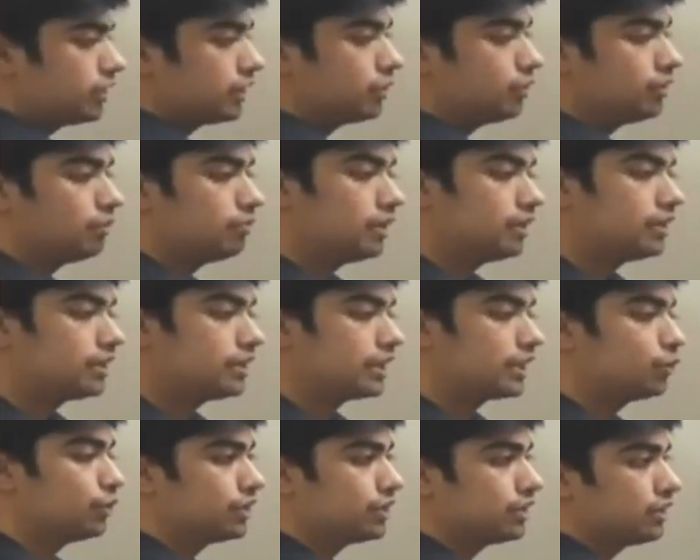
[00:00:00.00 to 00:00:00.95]
given by this
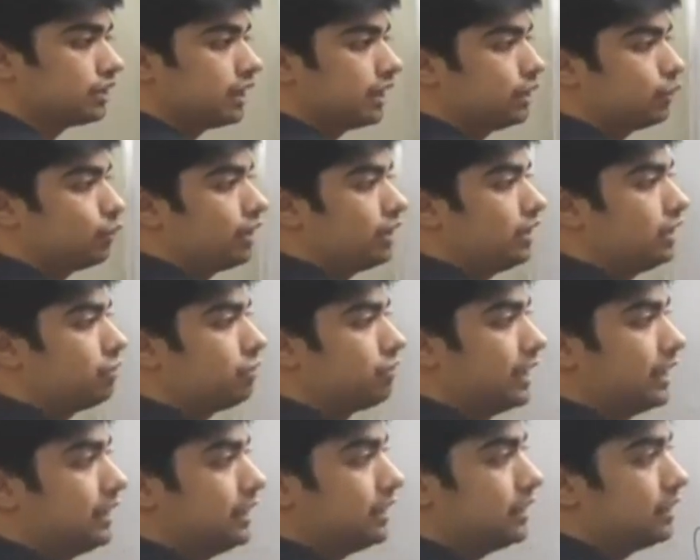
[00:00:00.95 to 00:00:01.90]
equation, and while
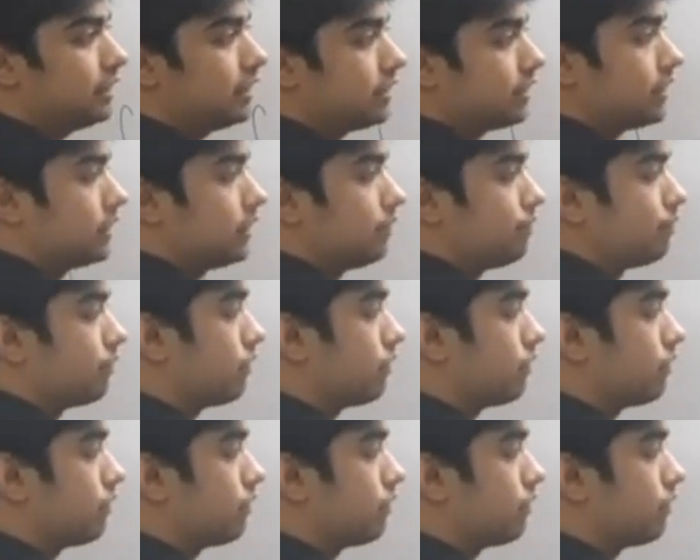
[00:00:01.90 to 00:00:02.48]
defining this